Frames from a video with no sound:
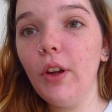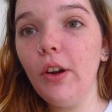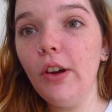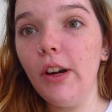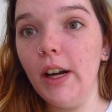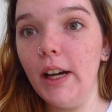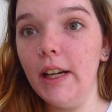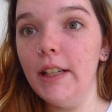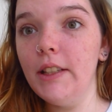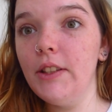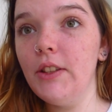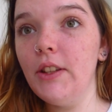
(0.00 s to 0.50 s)

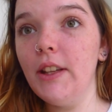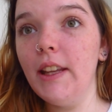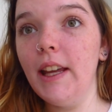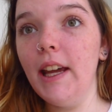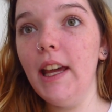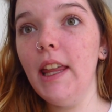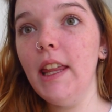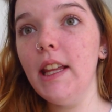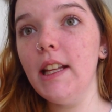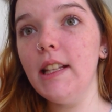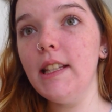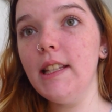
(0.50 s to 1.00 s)
Alright, so
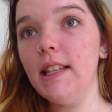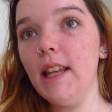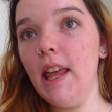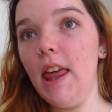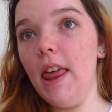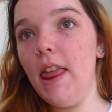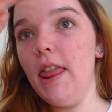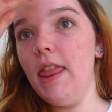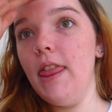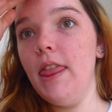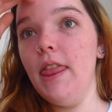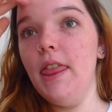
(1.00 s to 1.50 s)
now
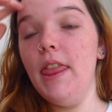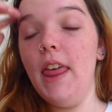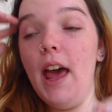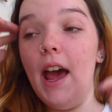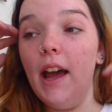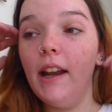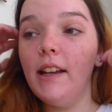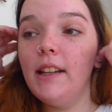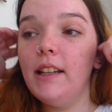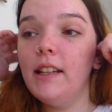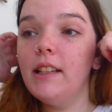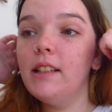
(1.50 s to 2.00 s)

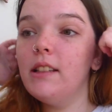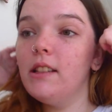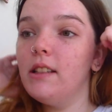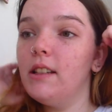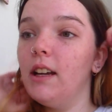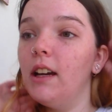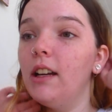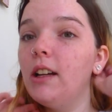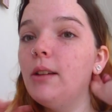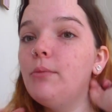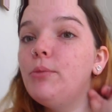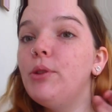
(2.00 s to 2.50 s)
that is
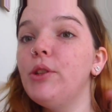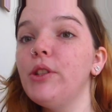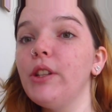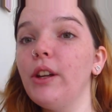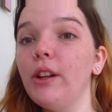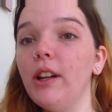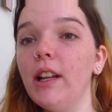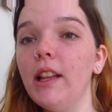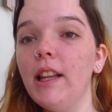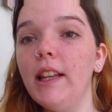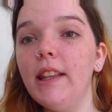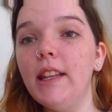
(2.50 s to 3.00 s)
done, I'm just
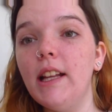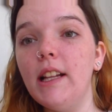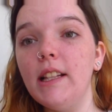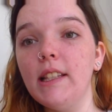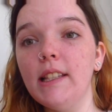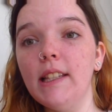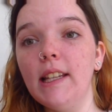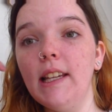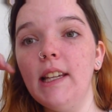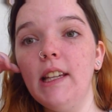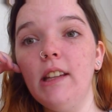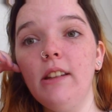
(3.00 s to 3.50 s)
going to let that
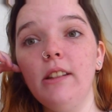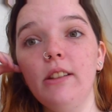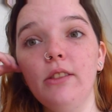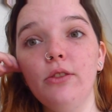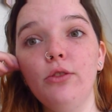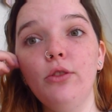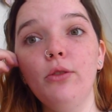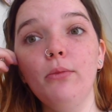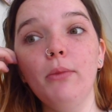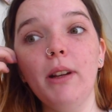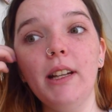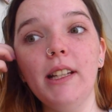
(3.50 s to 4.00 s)
sink
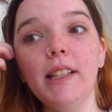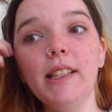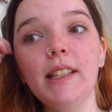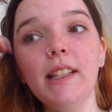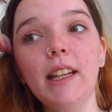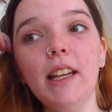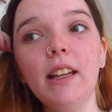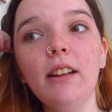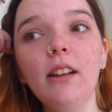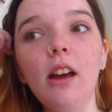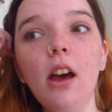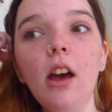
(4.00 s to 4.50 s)
into my
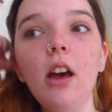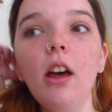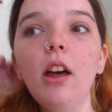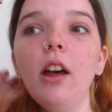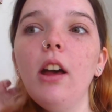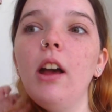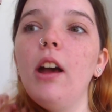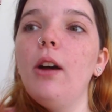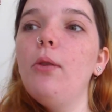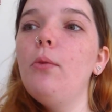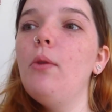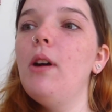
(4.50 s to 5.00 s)
skin,
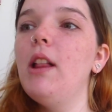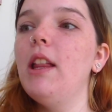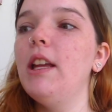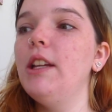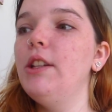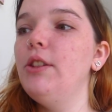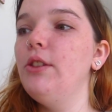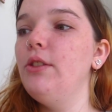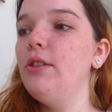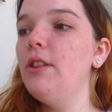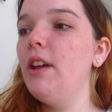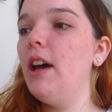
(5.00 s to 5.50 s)
and while I
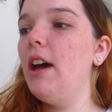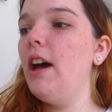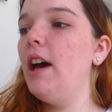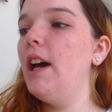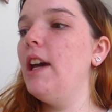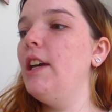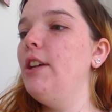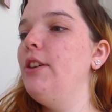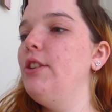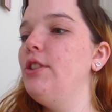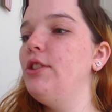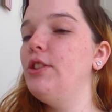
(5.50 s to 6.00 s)
do that I
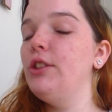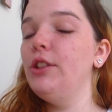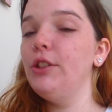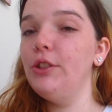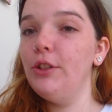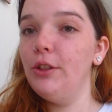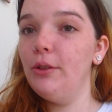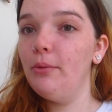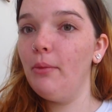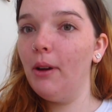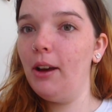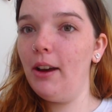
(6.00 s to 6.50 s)
usually
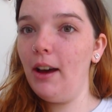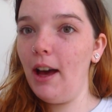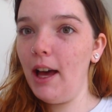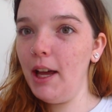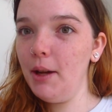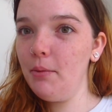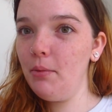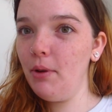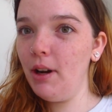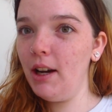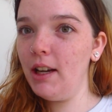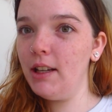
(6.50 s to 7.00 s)
do my
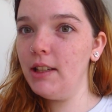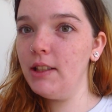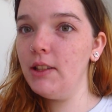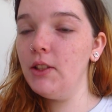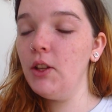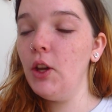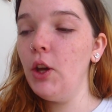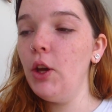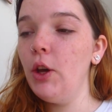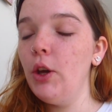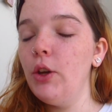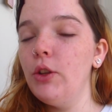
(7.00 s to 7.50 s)
eyebrows.
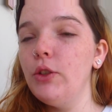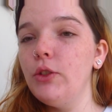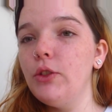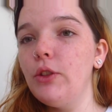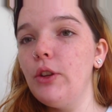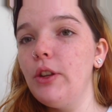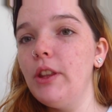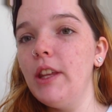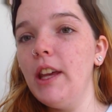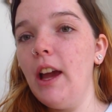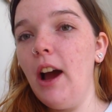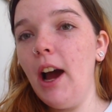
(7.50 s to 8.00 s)

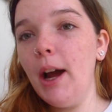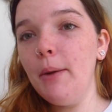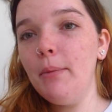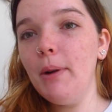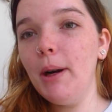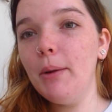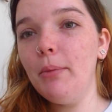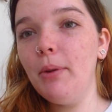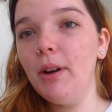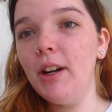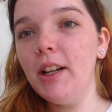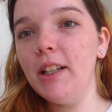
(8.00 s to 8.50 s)
So the
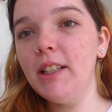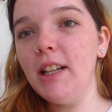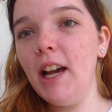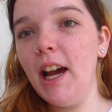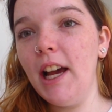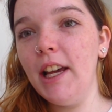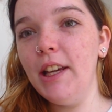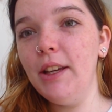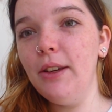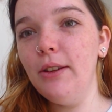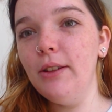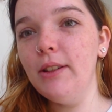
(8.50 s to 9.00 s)
eyebrow product
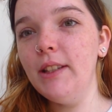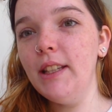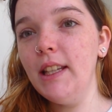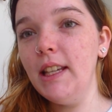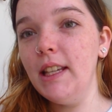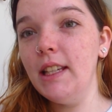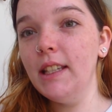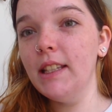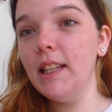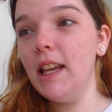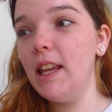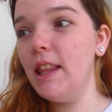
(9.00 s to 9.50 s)
I use
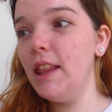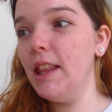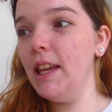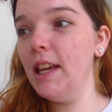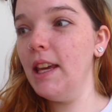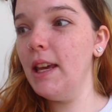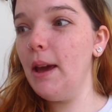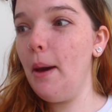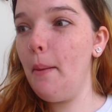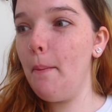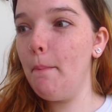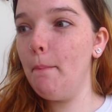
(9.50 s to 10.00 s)
is
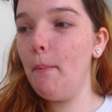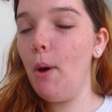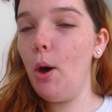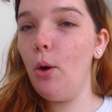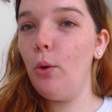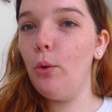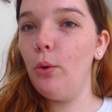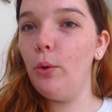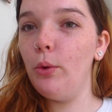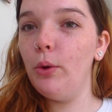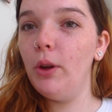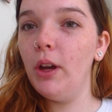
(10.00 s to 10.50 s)
the
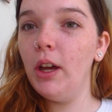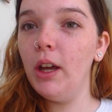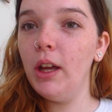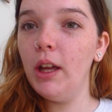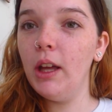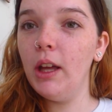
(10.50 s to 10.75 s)
Mode